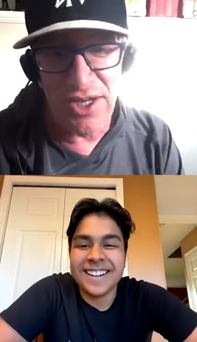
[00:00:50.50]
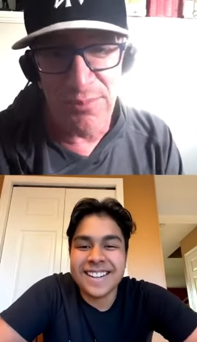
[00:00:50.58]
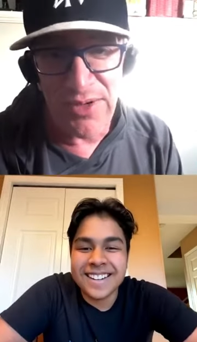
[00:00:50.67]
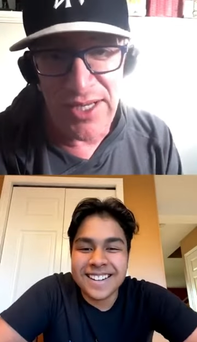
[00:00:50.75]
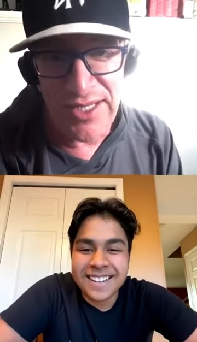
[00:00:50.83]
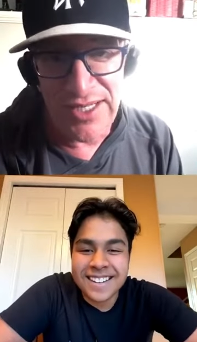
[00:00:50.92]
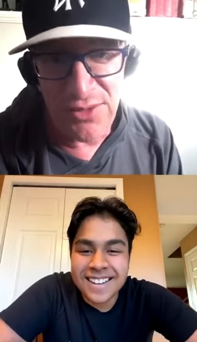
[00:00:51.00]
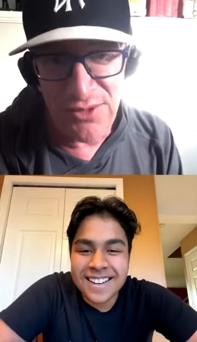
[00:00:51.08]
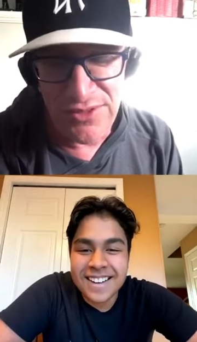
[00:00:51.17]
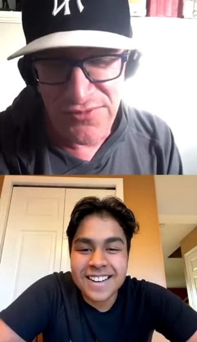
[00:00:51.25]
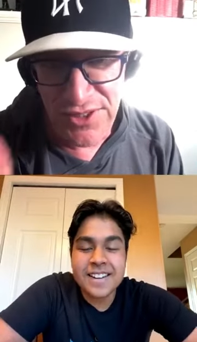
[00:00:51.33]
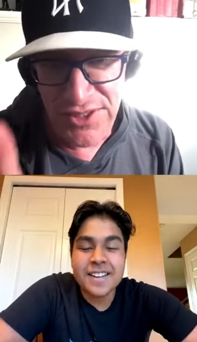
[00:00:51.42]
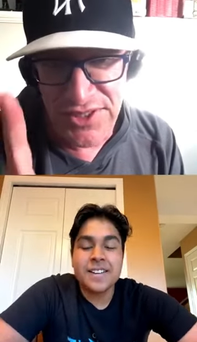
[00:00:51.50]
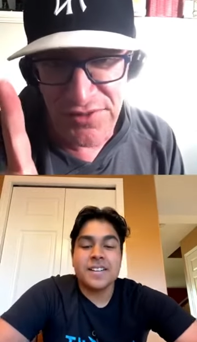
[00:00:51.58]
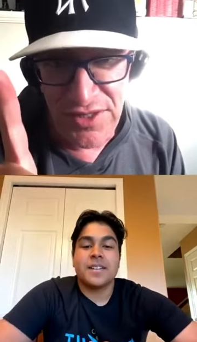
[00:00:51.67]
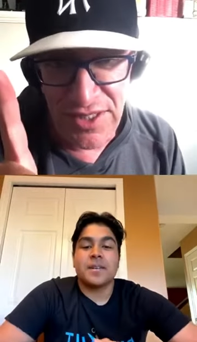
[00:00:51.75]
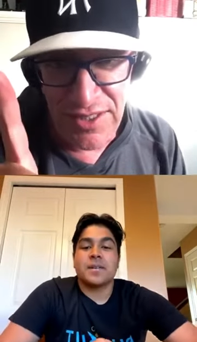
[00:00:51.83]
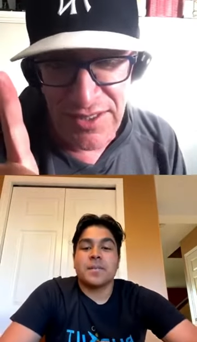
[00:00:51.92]
Speaker 1: right into it. First of
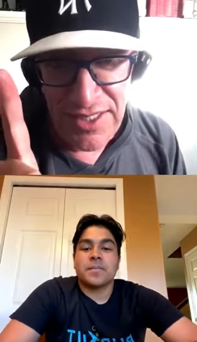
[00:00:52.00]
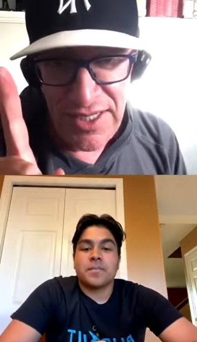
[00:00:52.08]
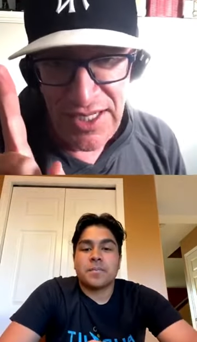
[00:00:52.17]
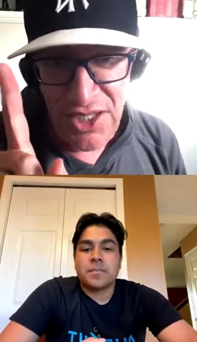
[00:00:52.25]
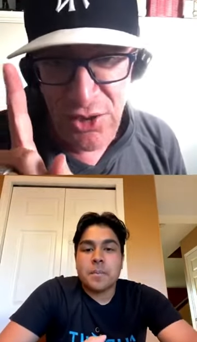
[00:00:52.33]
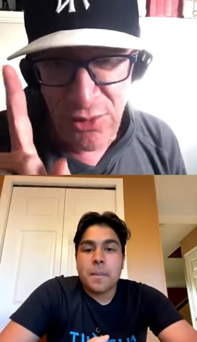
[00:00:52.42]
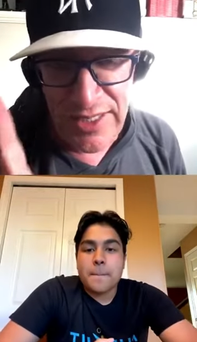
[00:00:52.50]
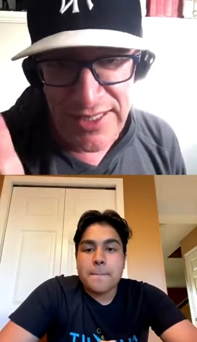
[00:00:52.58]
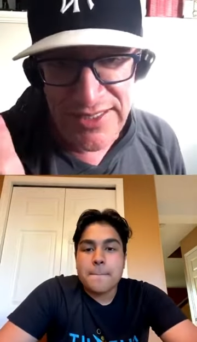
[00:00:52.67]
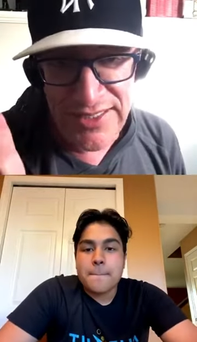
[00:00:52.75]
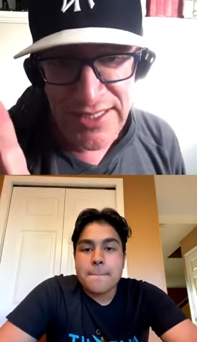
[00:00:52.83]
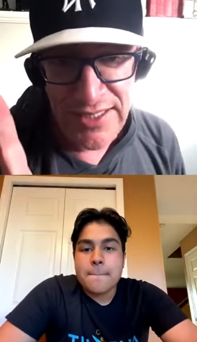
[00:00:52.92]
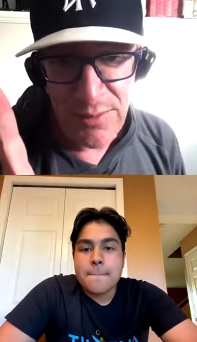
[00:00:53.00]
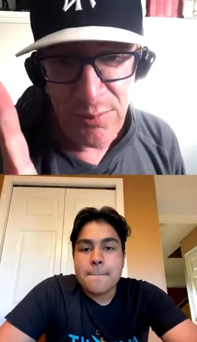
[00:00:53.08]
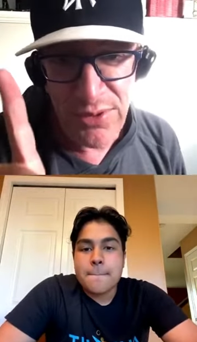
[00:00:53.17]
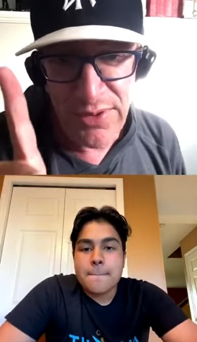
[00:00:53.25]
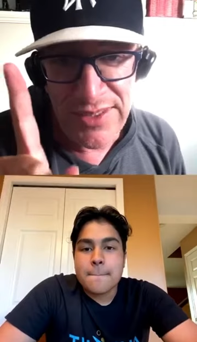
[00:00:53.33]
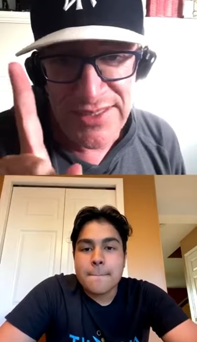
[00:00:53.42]
all, correct
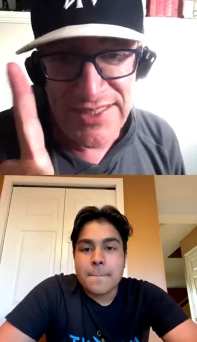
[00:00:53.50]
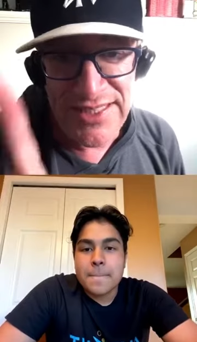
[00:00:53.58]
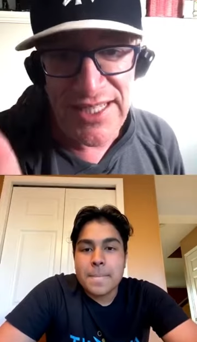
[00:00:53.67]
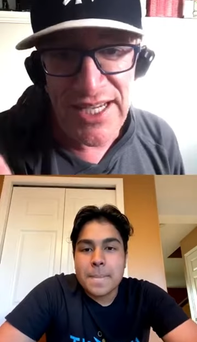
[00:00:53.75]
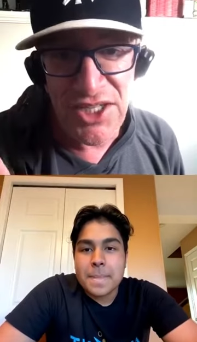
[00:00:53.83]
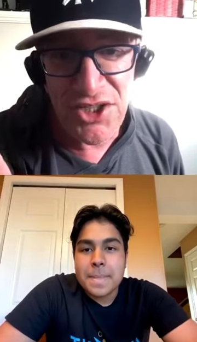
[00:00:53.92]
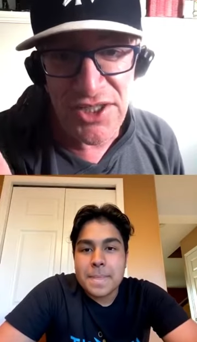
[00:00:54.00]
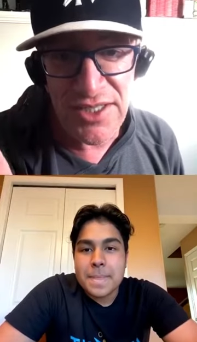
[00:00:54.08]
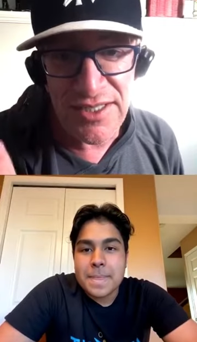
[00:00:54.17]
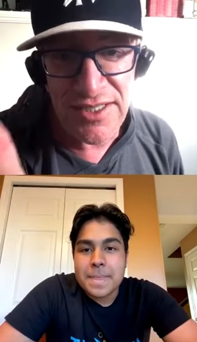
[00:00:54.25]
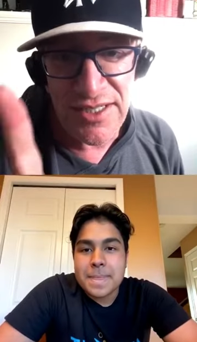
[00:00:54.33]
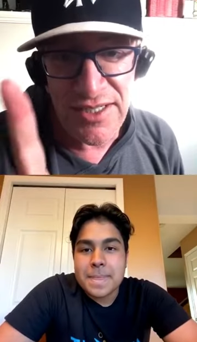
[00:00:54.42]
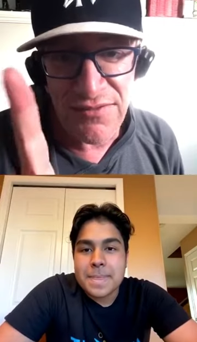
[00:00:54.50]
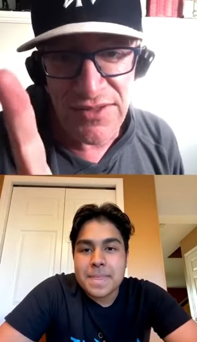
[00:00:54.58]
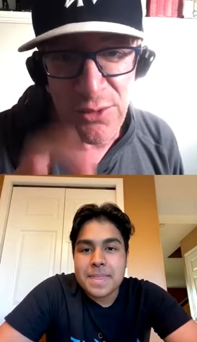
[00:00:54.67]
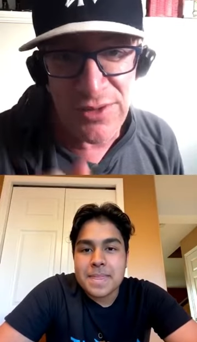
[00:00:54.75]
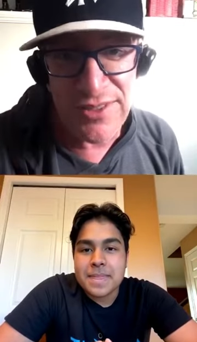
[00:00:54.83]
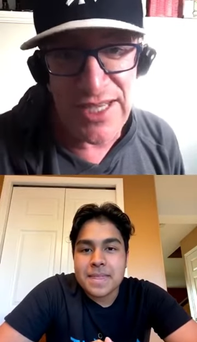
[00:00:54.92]
pronunciation of your
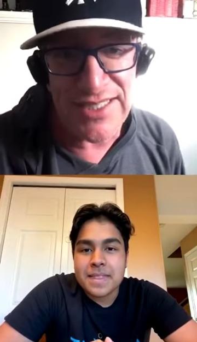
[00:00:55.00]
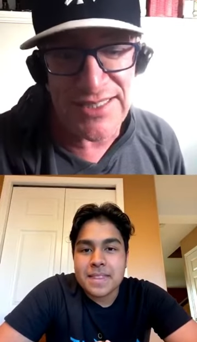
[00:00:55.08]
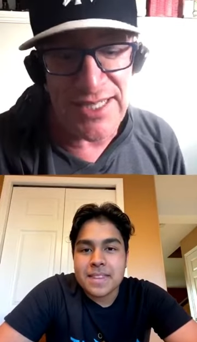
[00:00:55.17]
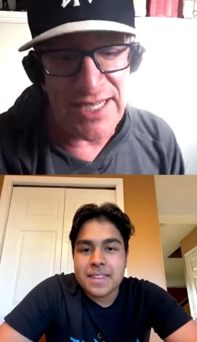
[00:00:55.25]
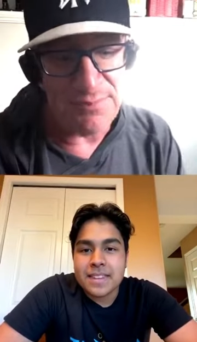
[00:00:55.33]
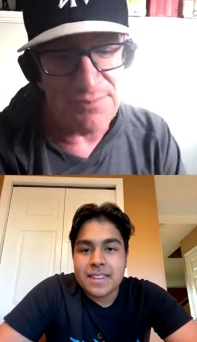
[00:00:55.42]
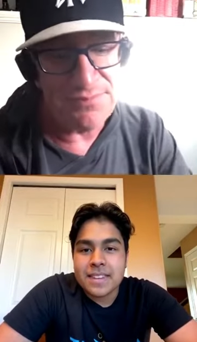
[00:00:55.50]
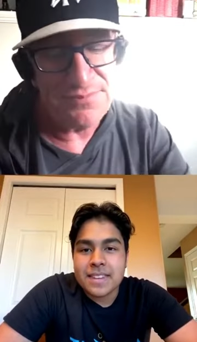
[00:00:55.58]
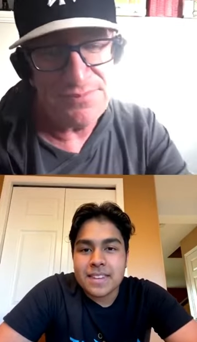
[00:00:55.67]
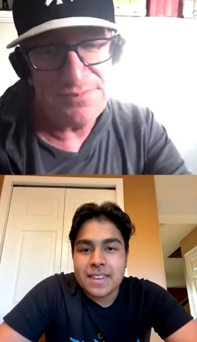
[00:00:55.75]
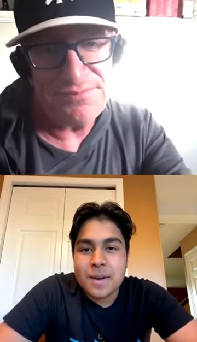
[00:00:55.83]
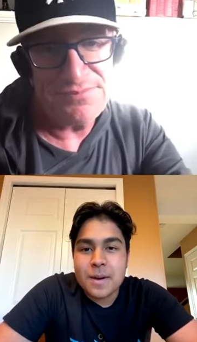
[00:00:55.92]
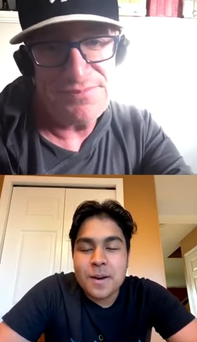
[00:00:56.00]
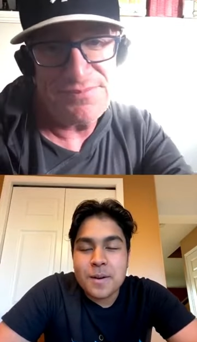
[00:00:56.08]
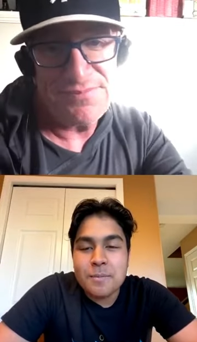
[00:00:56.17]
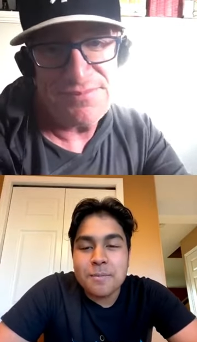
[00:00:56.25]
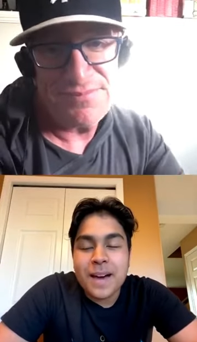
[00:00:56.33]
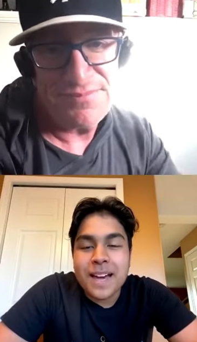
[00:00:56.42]
last name.
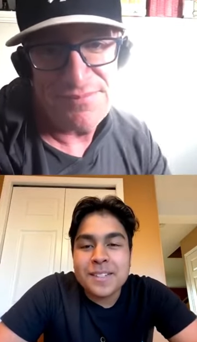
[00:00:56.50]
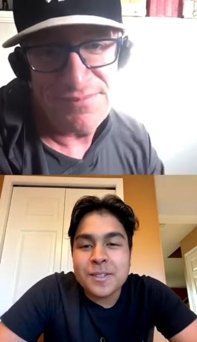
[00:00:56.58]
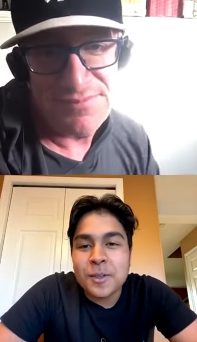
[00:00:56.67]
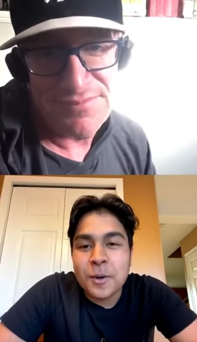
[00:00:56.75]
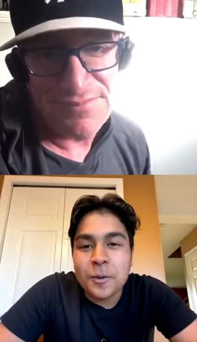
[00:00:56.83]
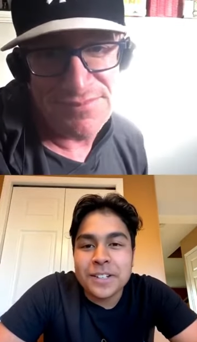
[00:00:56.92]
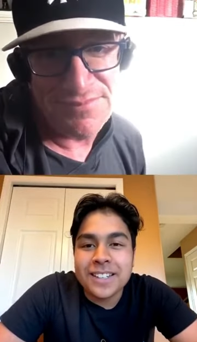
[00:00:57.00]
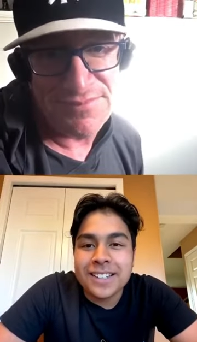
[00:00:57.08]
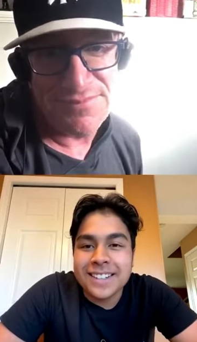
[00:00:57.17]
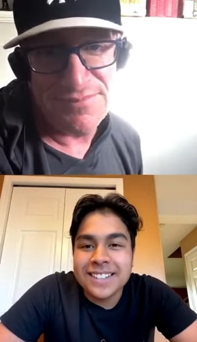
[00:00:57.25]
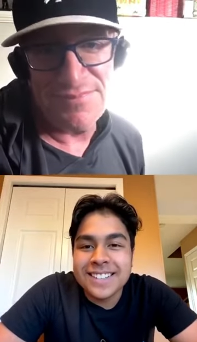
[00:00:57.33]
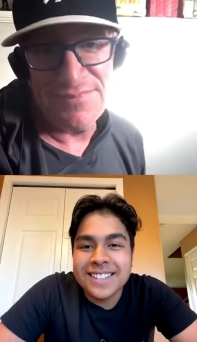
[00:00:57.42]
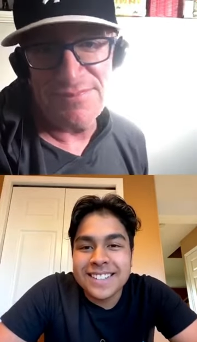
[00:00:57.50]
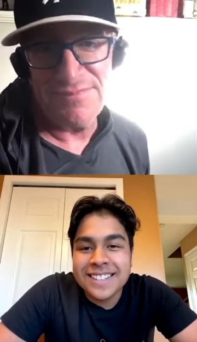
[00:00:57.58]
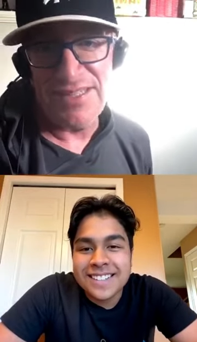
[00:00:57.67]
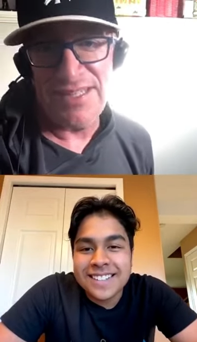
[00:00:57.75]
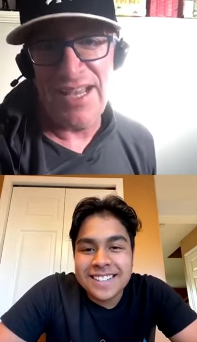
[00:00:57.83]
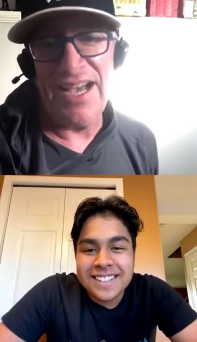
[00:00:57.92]
Speaker 2: Barcelona.
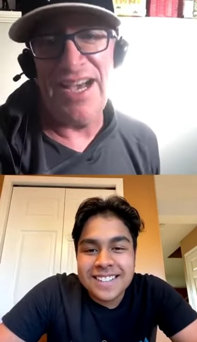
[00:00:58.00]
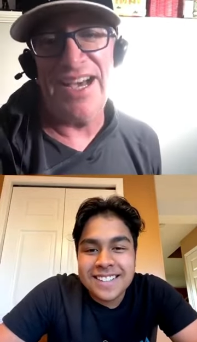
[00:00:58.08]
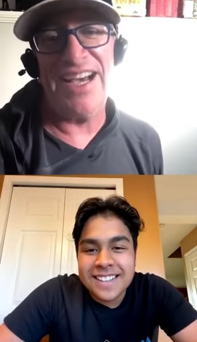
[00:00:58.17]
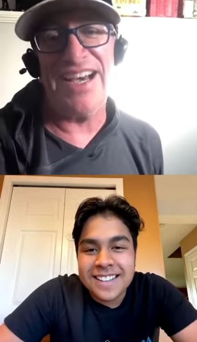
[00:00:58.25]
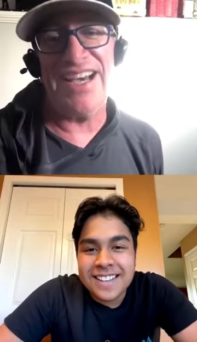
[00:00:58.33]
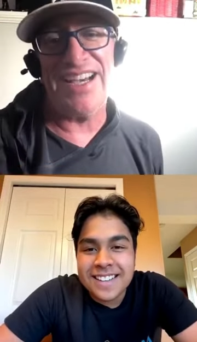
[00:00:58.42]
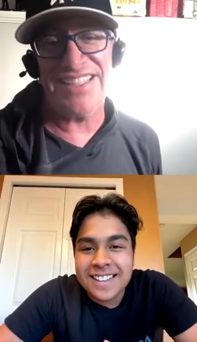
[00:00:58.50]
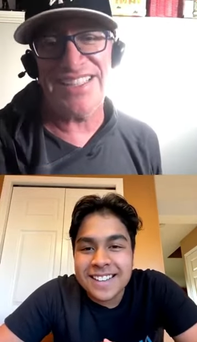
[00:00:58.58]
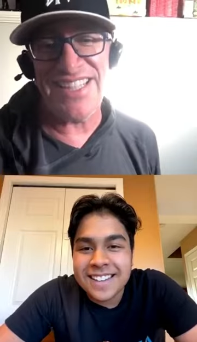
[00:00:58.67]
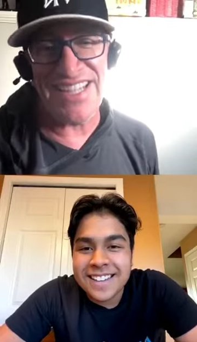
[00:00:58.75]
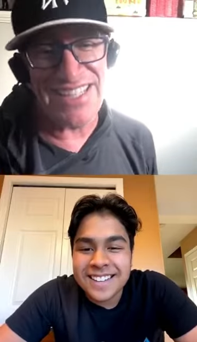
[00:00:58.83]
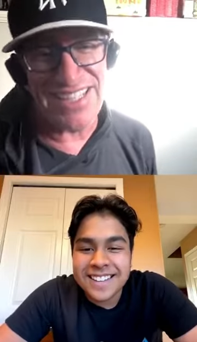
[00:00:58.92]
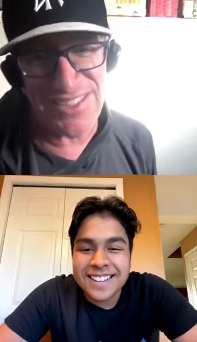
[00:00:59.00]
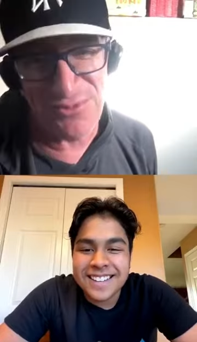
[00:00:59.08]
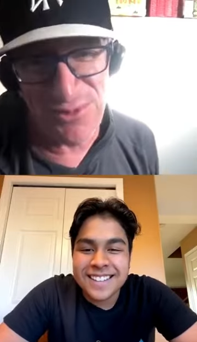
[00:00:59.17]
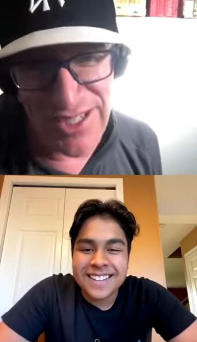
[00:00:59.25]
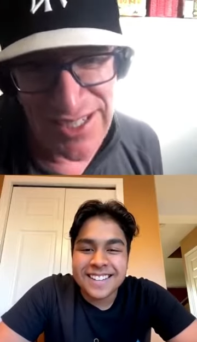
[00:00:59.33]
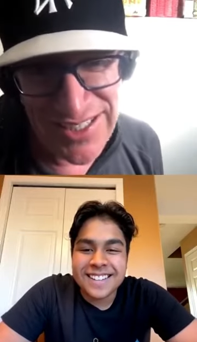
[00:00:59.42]
Speaker 1: Ah, see, I got it
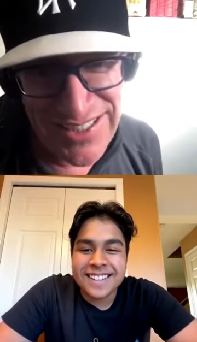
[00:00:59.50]
wrong.